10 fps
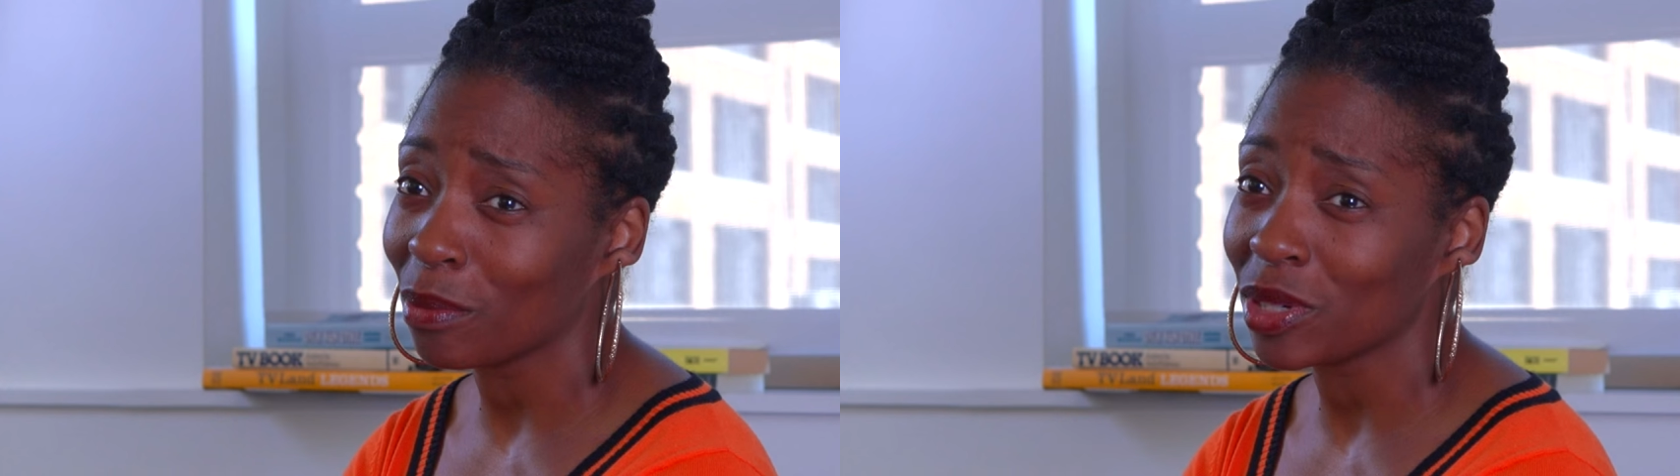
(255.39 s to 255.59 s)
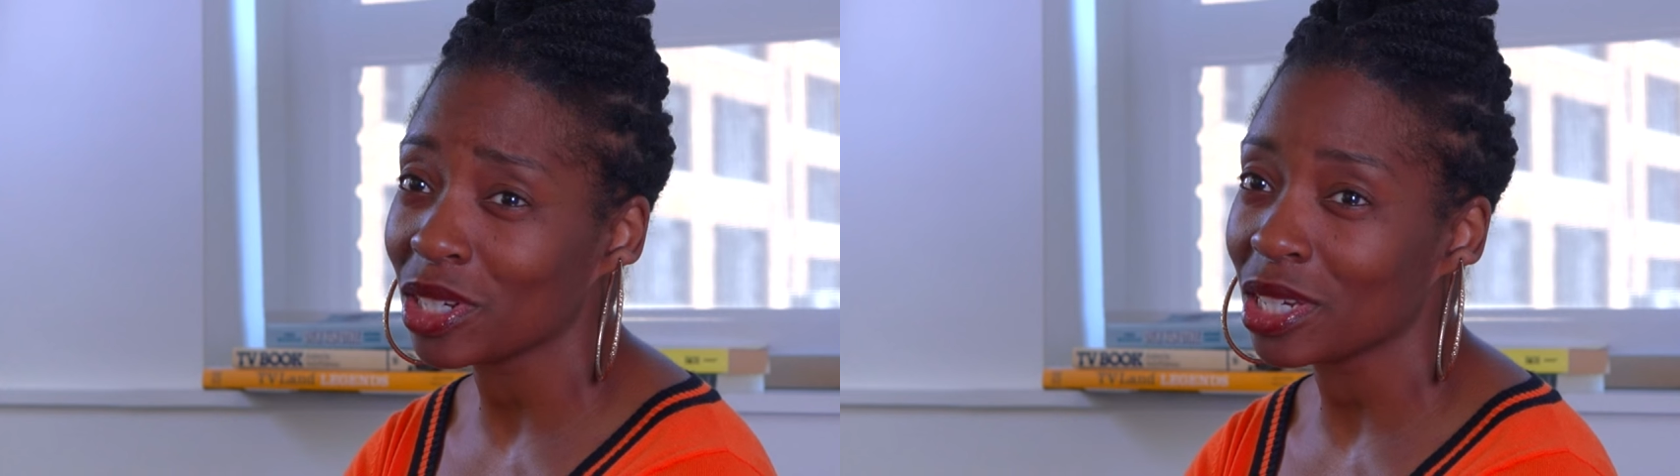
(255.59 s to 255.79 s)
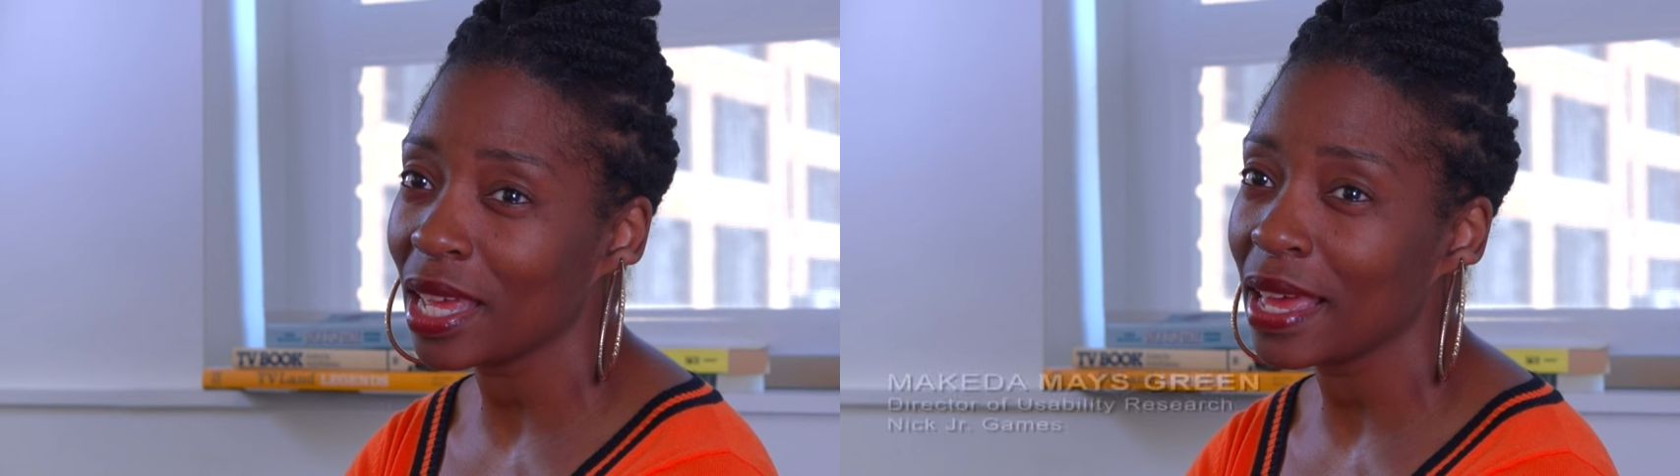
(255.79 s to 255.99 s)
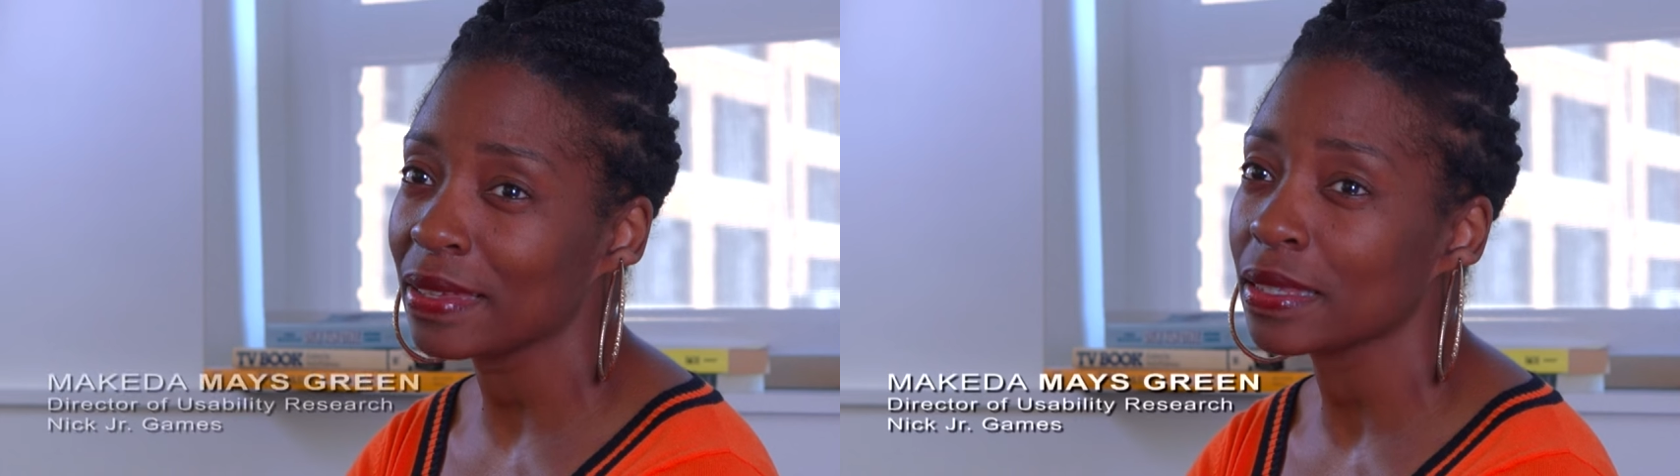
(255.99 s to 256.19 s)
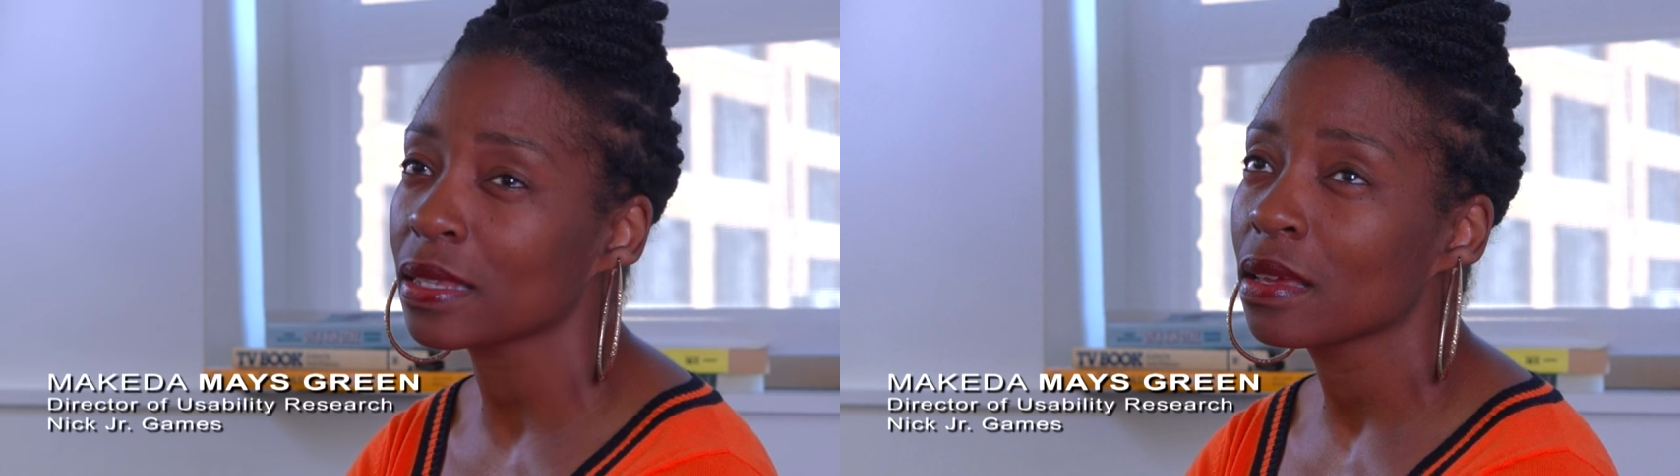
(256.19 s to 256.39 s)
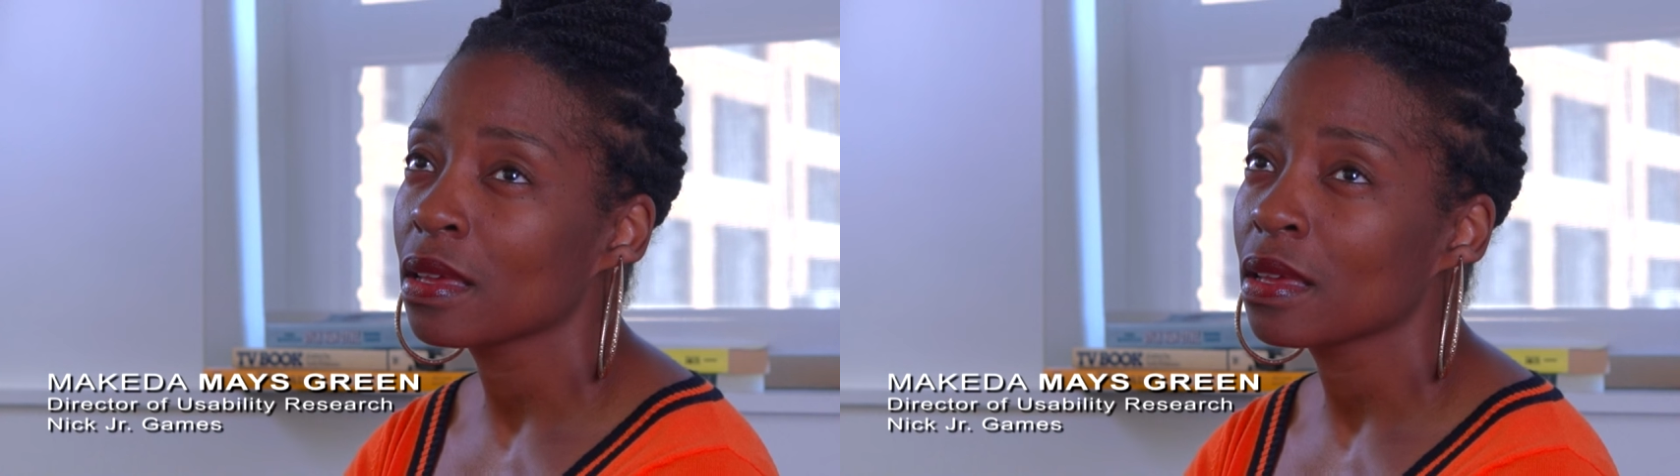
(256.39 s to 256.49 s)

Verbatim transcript: She has